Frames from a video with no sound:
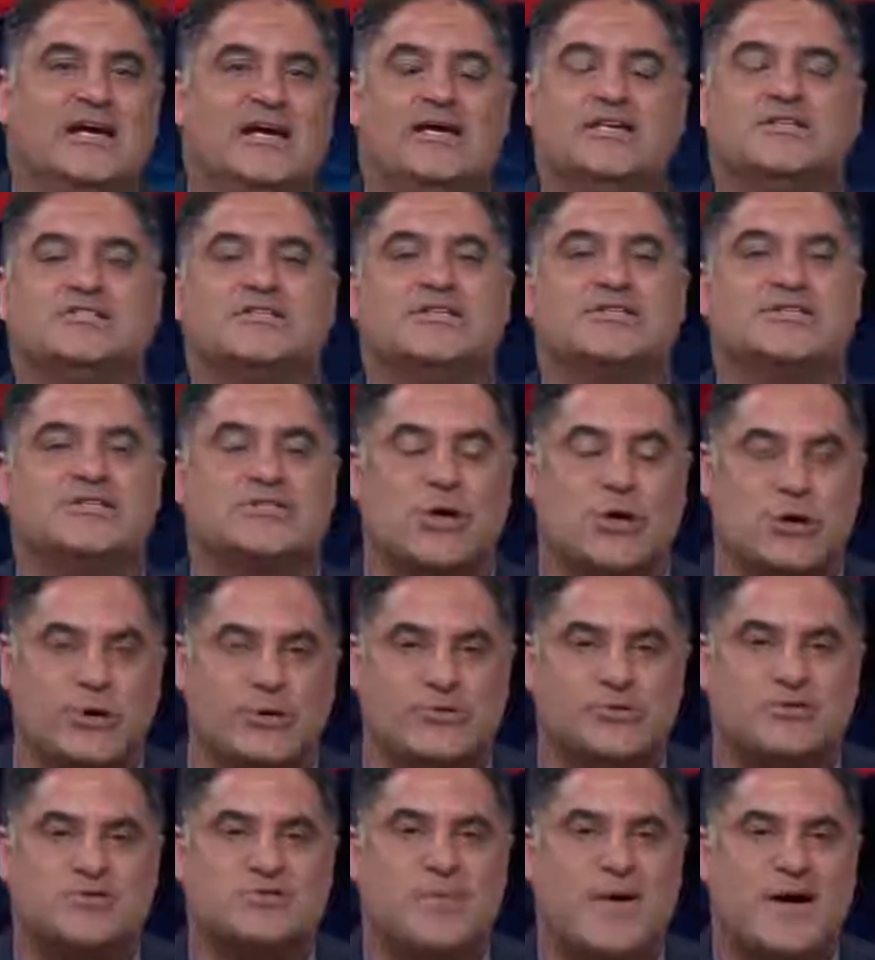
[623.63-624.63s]
Is he solely
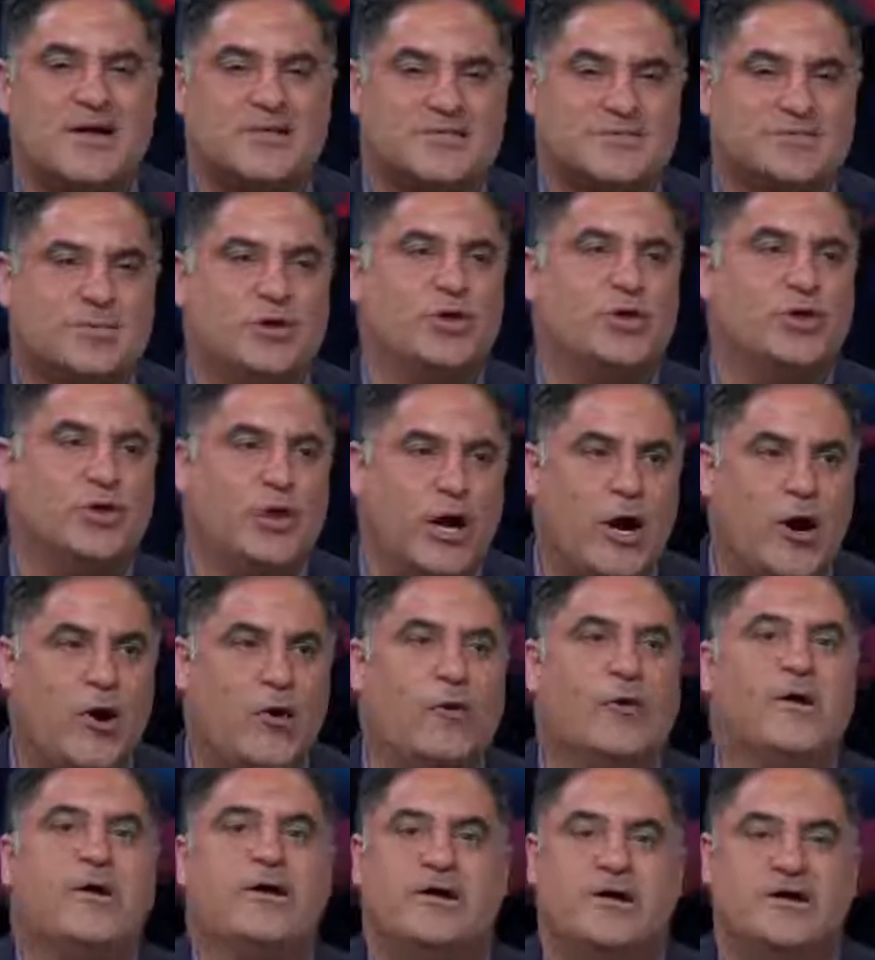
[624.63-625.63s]
responsible?
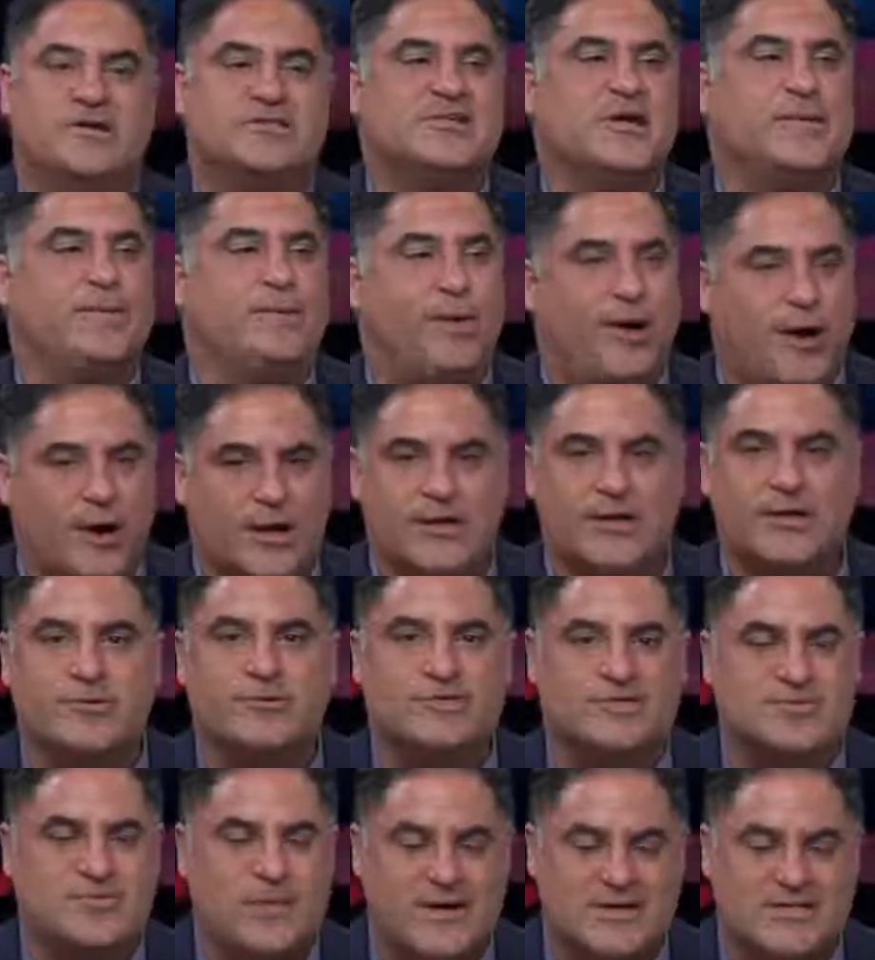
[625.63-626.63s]
No. Is he partly
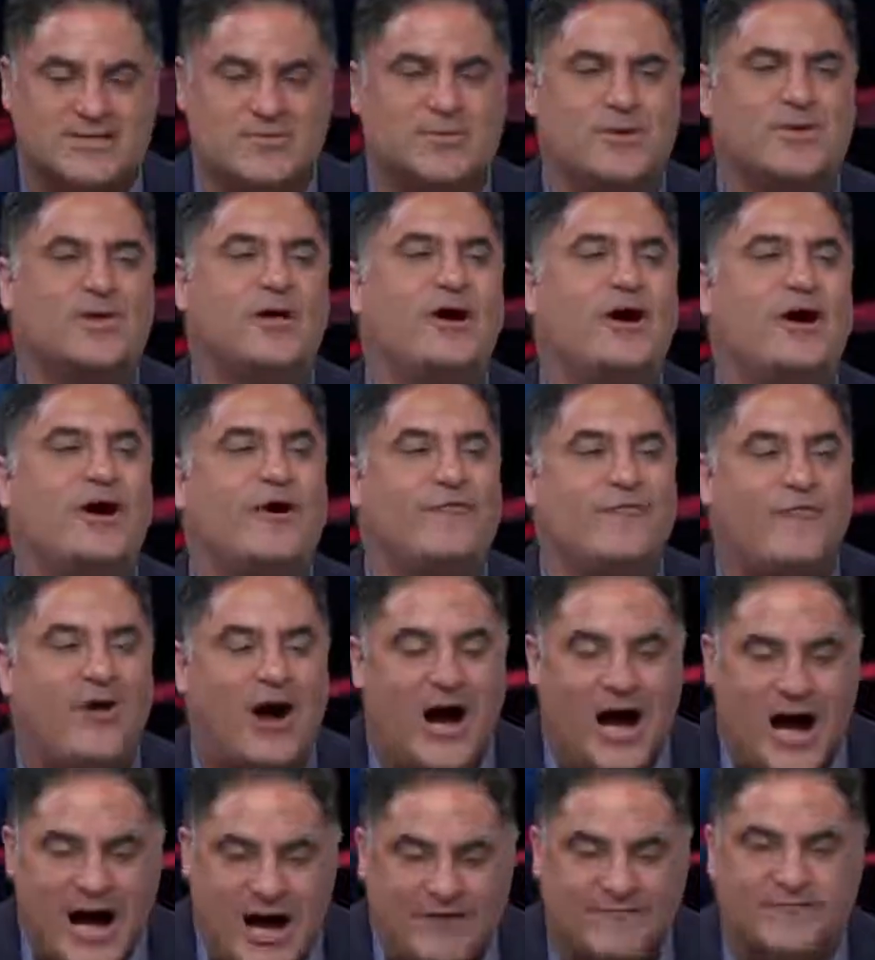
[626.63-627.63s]
responsible? Of
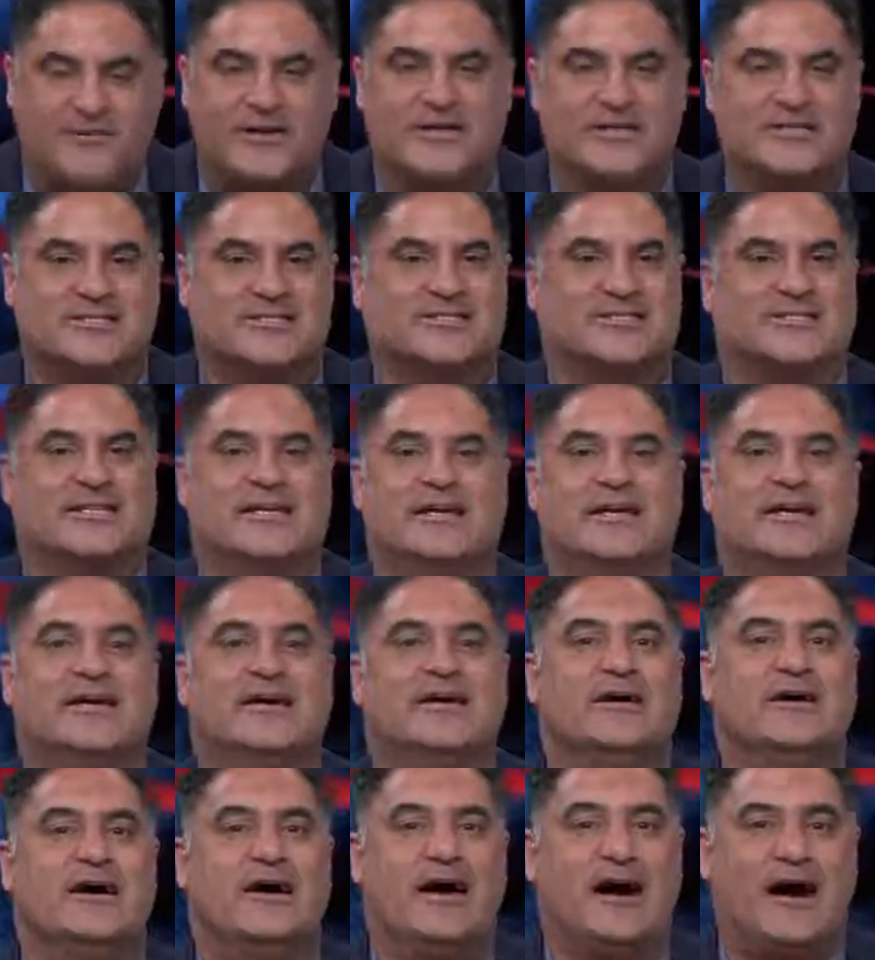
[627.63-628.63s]
obviously,
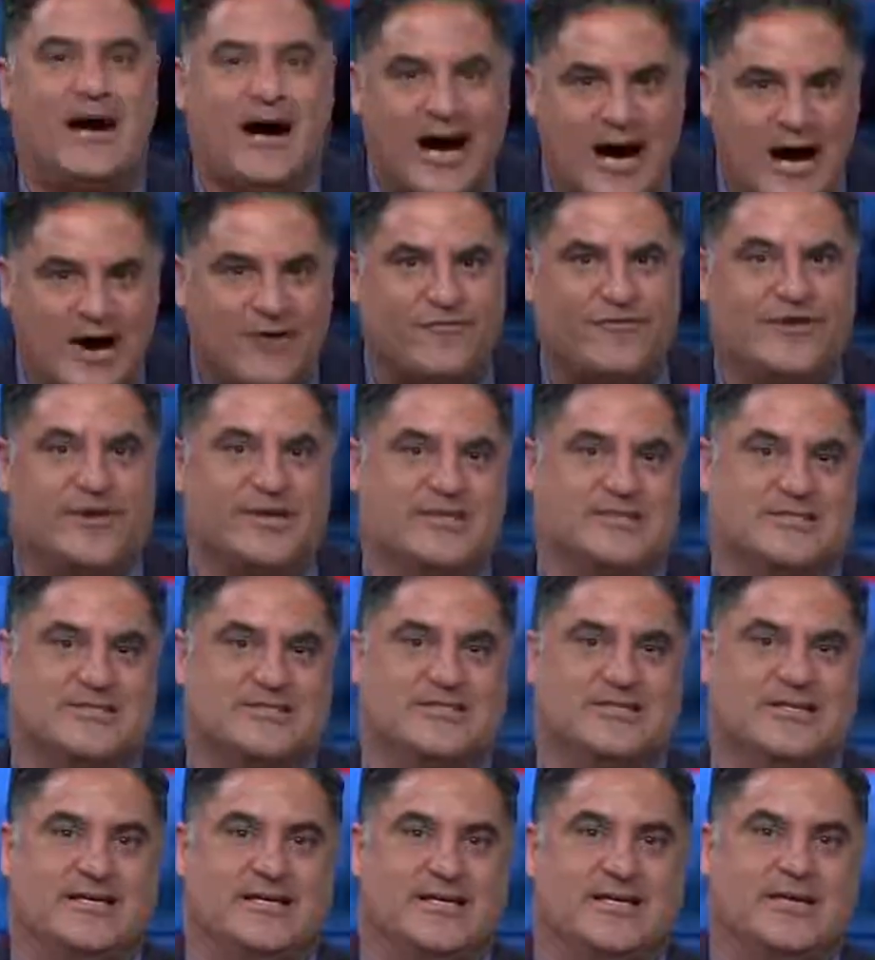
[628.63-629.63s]

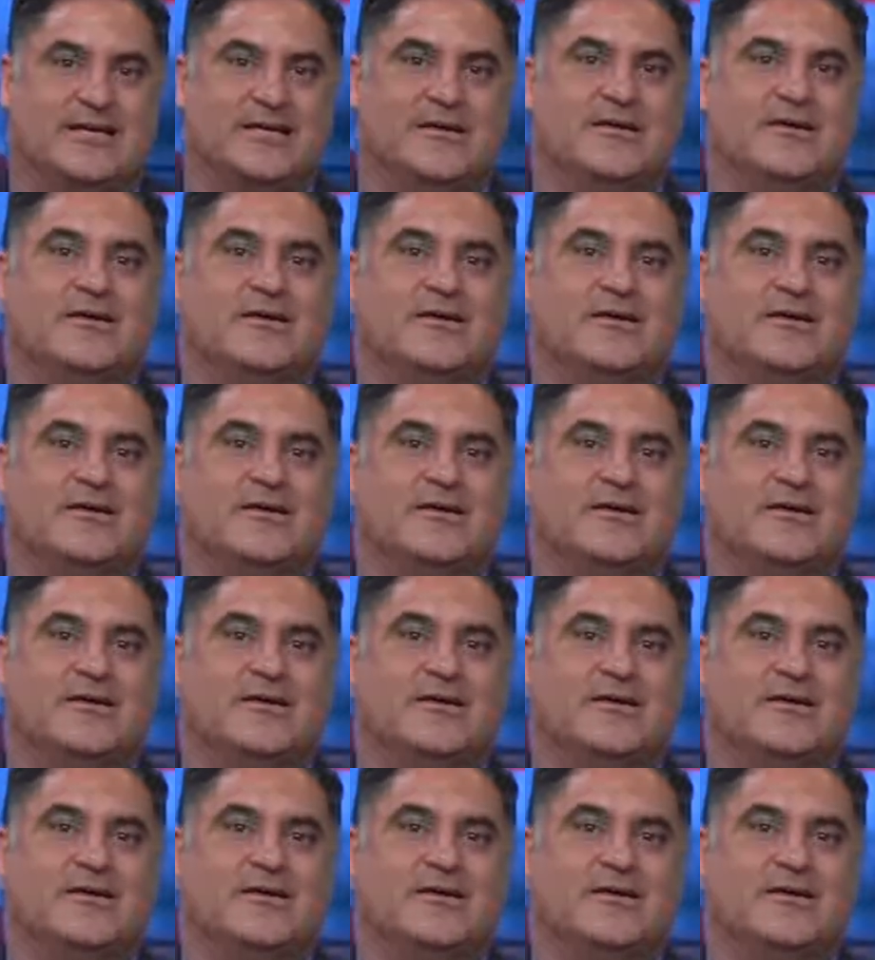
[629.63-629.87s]
obviously.